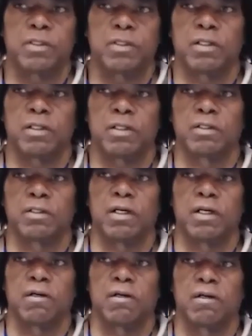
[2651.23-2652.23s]

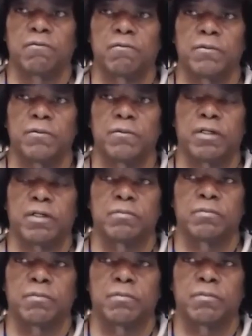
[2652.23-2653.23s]
of
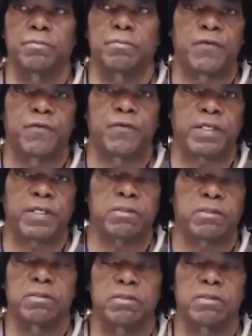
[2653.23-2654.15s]
prophetic